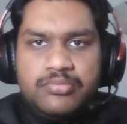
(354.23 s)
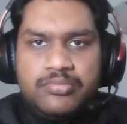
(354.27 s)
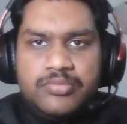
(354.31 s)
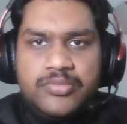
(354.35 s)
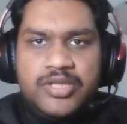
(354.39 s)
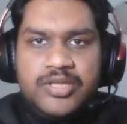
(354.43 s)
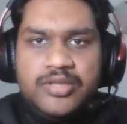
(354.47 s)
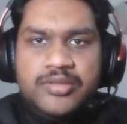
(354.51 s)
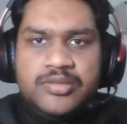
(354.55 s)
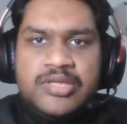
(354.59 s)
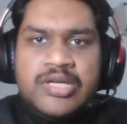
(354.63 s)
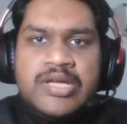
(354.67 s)

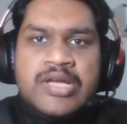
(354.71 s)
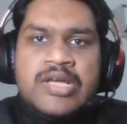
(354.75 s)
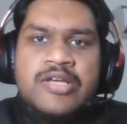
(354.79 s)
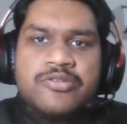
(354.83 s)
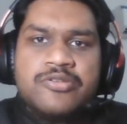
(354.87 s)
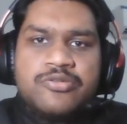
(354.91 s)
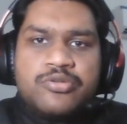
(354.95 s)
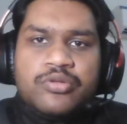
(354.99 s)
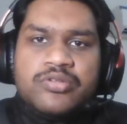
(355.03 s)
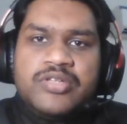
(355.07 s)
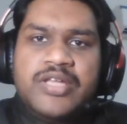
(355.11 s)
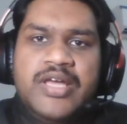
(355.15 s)
Yeah.
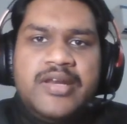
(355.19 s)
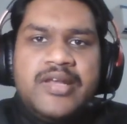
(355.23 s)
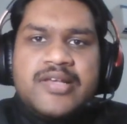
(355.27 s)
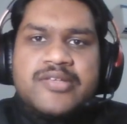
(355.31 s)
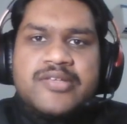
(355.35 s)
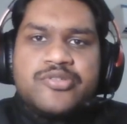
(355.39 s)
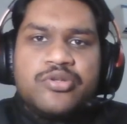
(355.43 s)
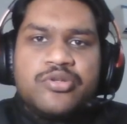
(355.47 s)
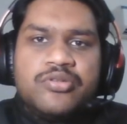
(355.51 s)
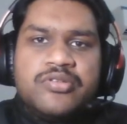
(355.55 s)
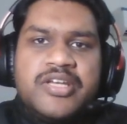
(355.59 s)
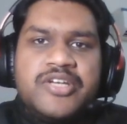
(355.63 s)
So then
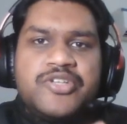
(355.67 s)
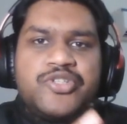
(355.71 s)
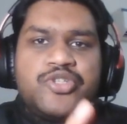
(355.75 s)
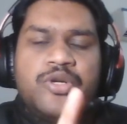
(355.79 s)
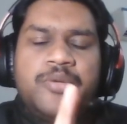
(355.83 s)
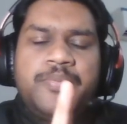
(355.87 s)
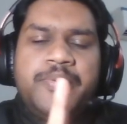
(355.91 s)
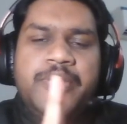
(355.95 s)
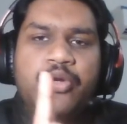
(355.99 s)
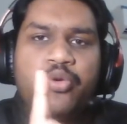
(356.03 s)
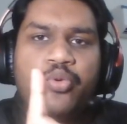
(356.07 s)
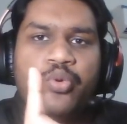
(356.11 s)
also there
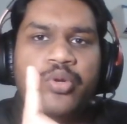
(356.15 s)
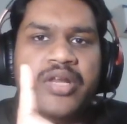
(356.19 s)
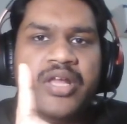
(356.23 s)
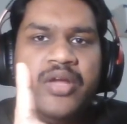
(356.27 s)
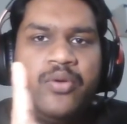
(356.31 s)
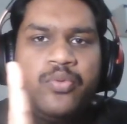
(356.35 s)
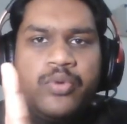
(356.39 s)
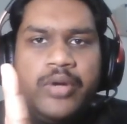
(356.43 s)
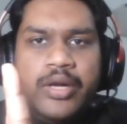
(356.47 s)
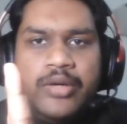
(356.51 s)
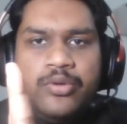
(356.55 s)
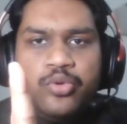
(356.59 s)
should be only
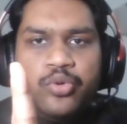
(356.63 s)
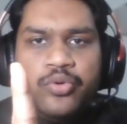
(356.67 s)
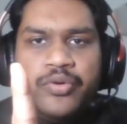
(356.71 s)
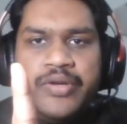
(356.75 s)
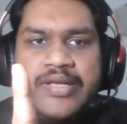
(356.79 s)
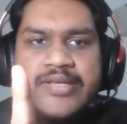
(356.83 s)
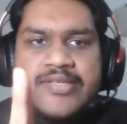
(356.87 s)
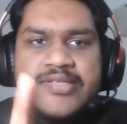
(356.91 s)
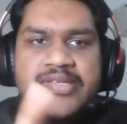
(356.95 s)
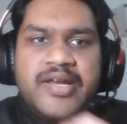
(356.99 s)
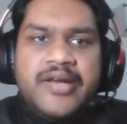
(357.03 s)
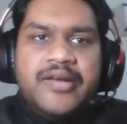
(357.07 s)
one
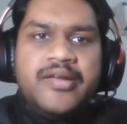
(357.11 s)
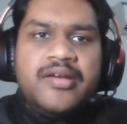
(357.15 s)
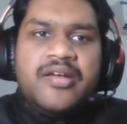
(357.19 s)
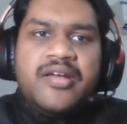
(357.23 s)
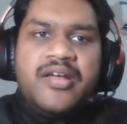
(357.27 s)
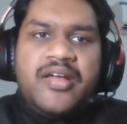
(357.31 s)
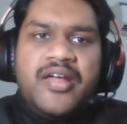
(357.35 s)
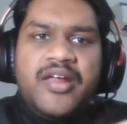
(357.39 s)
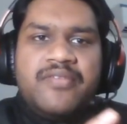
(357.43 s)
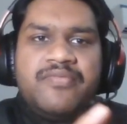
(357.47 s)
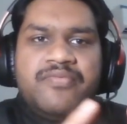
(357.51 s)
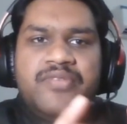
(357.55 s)
owning side
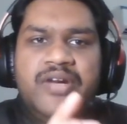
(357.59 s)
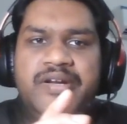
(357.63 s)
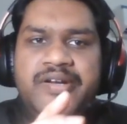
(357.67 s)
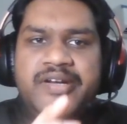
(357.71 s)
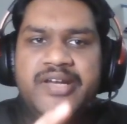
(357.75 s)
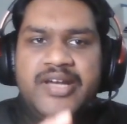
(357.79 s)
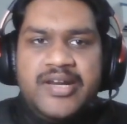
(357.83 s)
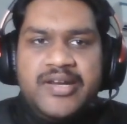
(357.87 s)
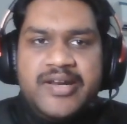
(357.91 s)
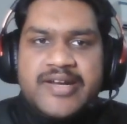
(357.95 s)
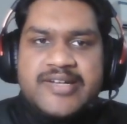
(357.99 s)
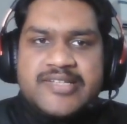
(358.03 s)
and one
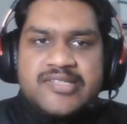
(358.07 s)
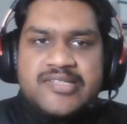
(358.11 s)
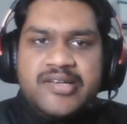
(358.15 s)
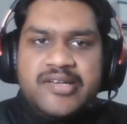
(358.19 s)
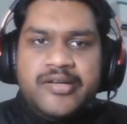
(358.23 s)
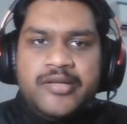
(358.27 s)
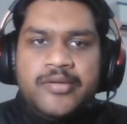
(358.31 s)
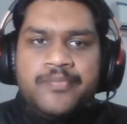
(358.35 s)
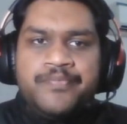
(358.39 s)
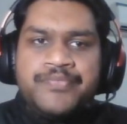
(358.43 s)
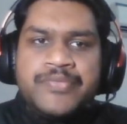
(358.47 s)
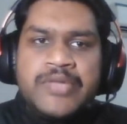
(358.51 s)
target
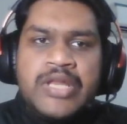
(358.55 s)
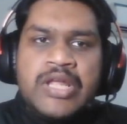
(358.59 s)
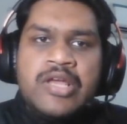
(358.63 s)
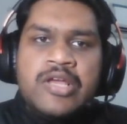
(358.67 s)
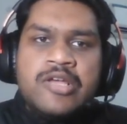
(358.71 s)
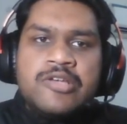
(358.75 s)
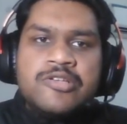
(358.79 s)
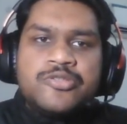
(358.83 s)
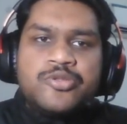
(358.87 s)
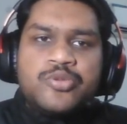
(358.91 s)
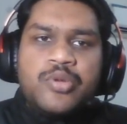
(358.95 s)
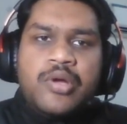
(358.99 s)
side.
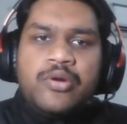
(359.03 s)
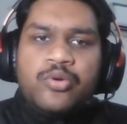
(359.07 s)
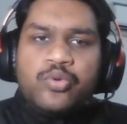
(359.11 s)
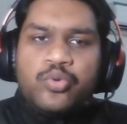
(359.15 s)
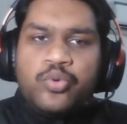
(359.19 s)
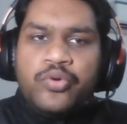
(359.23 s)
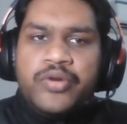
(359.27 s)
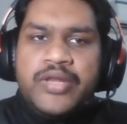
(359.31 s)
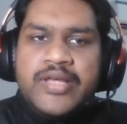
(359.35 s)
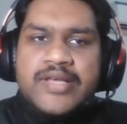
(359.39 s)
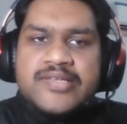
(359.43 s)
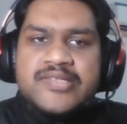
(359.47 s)
So our
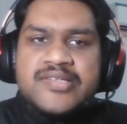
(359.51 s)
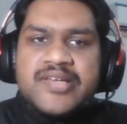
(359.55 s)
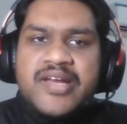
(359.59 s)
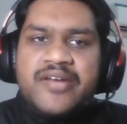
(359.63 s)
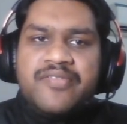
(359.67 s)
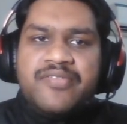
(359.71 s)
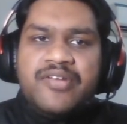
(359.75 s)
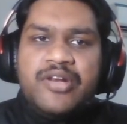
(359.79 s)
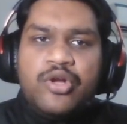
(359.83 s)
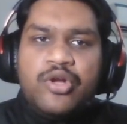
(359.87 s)
owning side will